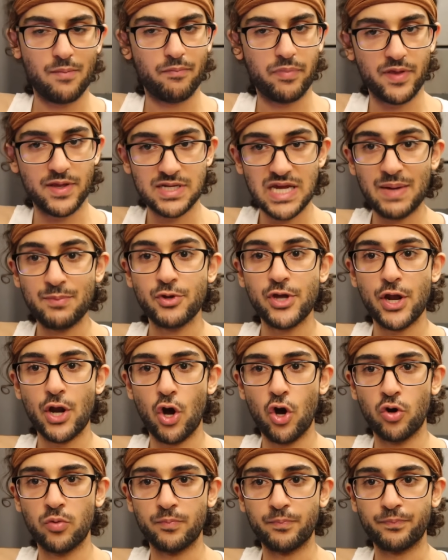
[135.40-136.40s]
By the time you get
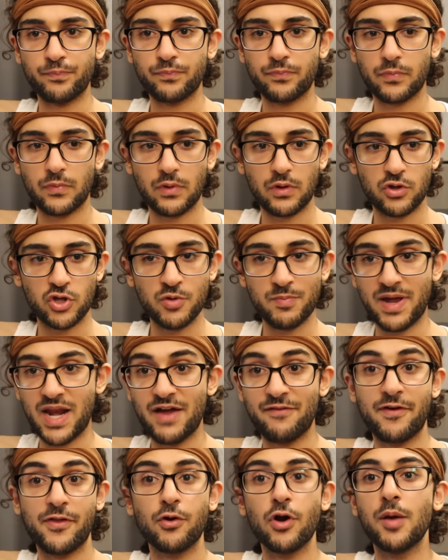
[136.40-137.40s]
home, you might
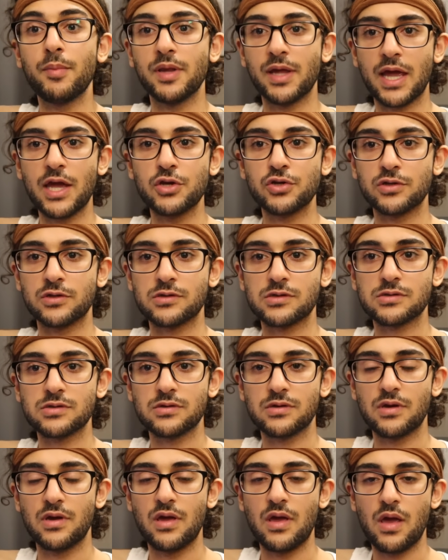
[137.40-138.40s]
have other obligations.
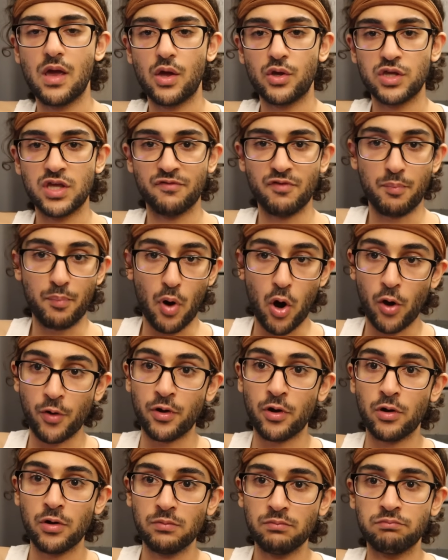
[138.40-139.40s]
You have a
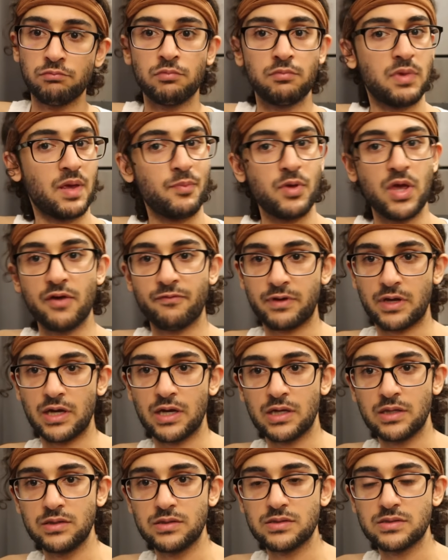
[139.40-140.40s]
partner, maybe you have
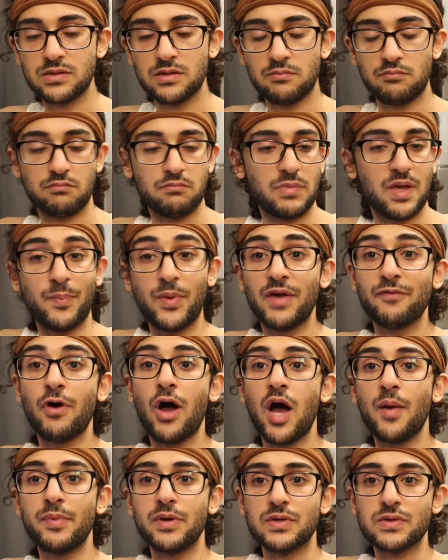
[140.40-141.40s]
kids, maybe you have
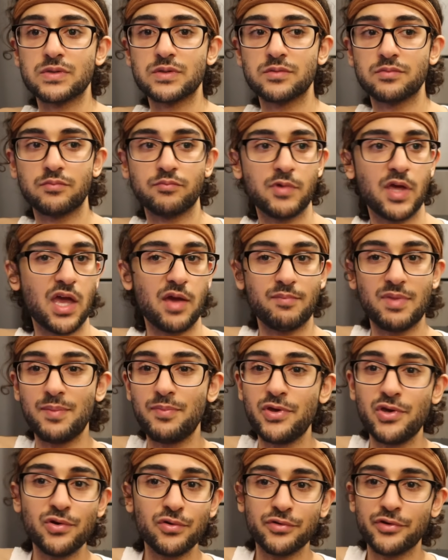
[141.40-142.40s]
hobbies.
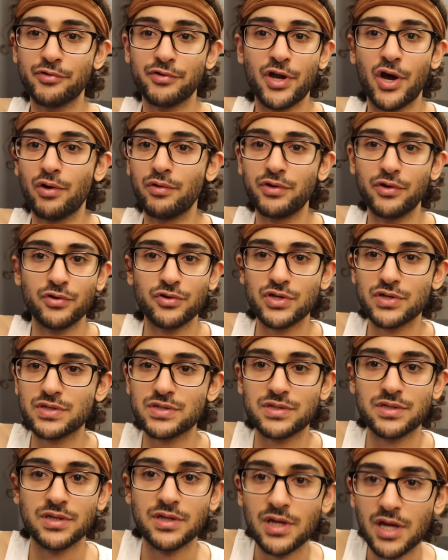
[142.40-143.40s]
Maybe you're
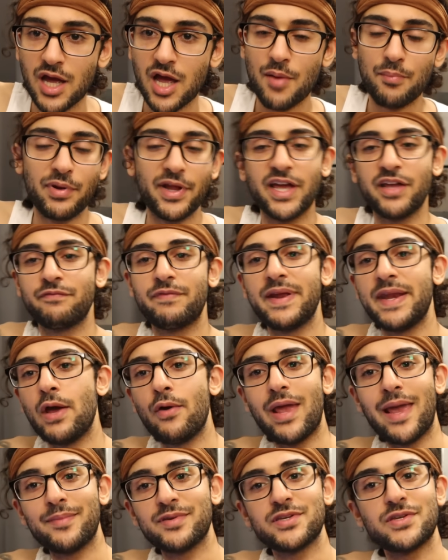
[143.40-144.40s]
just playing
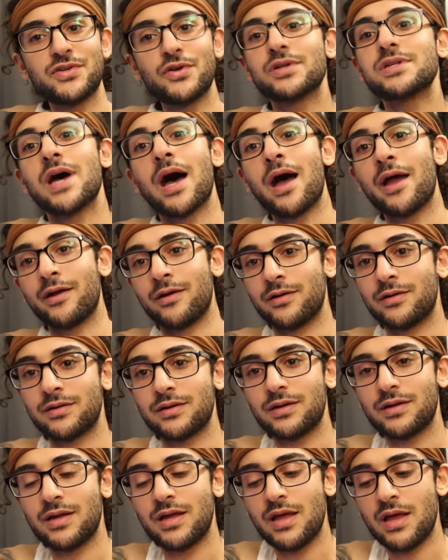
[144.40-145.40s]
video games because you're tired.
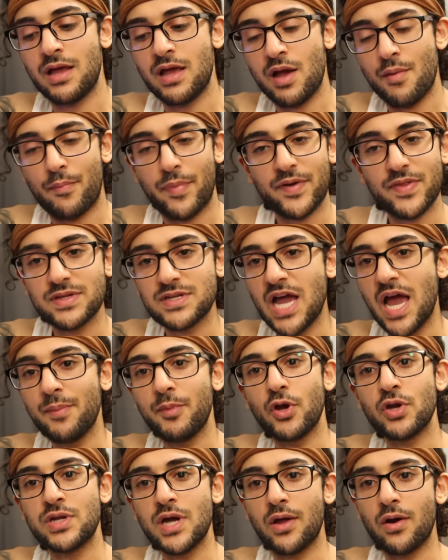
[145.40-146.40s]
By the
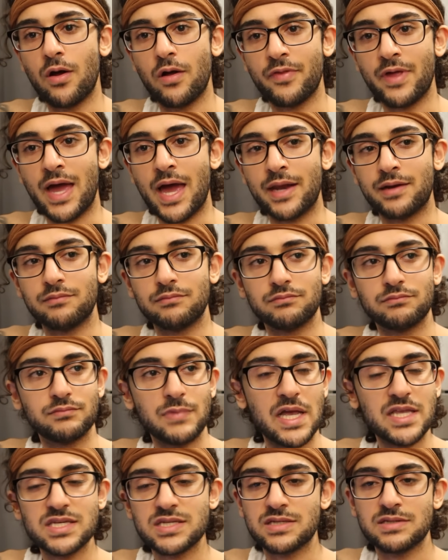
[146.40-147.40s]
time you're done all that,
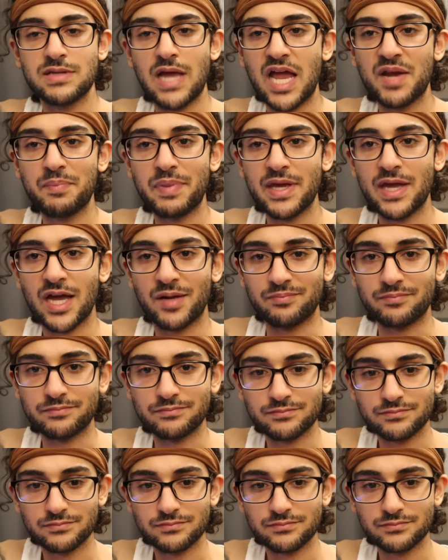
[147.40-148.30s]
it's 9 p.m.